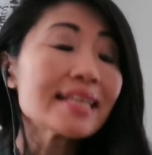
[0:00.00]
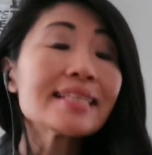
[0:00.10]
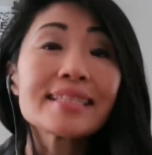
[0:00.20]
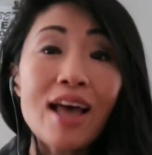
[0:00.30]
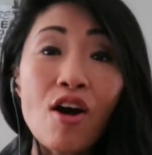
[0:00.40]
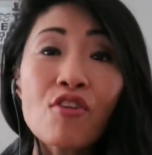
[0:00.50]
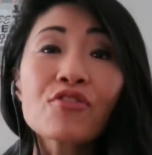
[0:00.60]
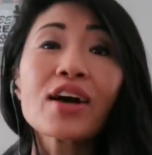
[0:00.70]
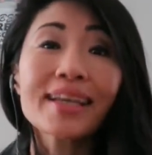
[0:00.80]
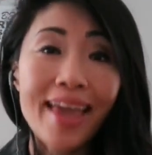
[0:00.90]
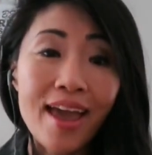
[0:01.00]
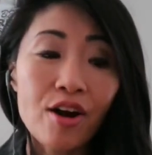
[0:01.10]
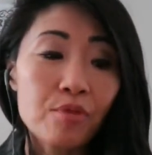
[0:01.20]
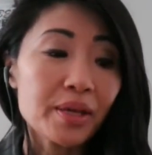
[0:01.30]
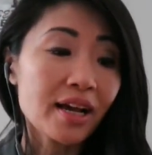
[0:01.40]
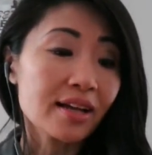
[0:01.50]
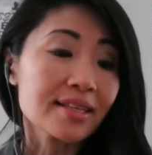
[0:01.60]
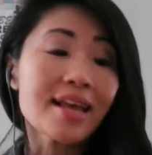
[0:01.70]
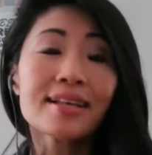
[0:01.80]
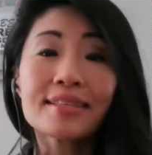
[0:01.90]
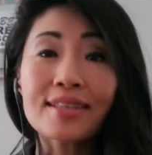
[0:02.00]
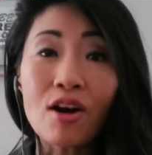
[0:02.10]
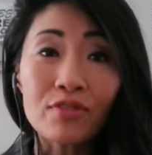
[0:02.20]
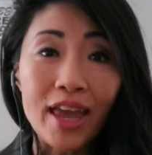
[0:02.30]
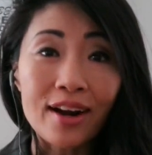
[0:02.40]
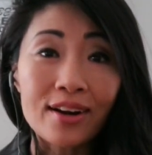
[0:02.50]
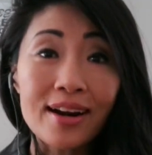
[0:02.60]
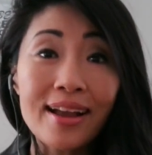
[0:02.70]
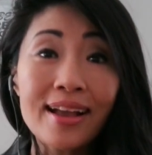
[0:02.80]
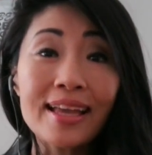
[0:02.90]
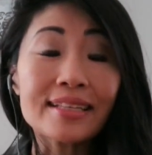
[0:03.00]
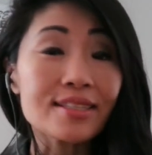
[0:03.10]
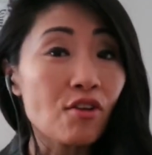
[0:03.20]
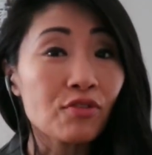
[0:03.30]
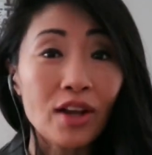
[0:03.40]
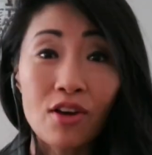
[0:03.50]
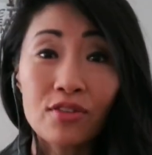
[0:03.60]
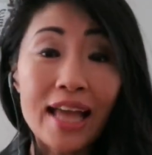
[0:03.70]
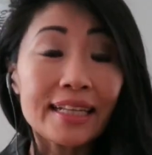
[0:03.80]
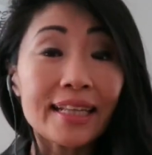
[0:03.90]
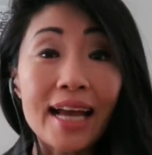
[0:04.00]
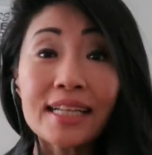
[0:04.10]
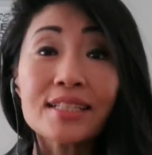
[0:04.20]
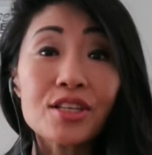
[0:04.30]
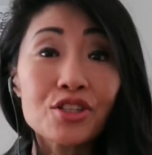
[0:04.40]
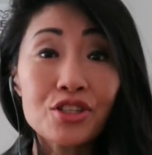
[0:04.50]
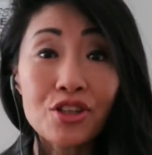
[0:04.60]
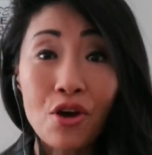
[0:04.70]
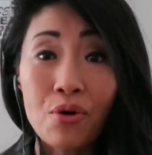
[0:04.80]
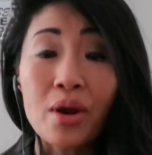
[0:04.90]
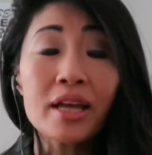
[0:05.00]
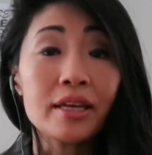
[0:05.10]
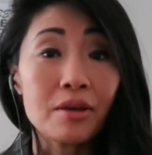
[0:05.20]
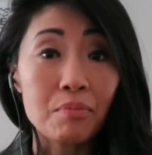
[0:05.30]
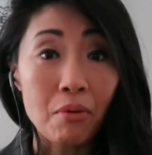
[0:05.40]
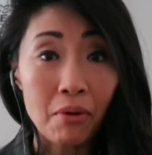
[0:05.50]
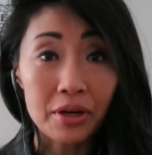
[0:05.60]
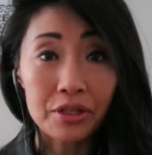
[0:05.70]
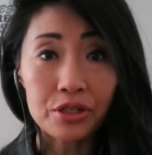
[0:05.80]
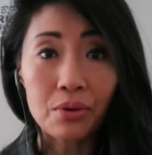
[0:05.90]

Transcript: self-care, because self-care is self-love, and that is so important.